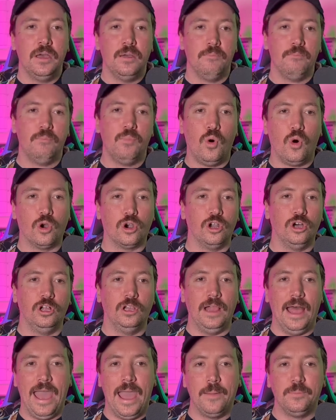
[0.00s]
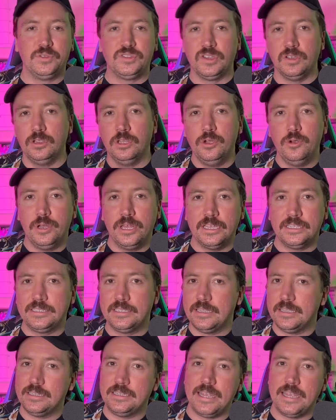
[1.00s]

moral absolutist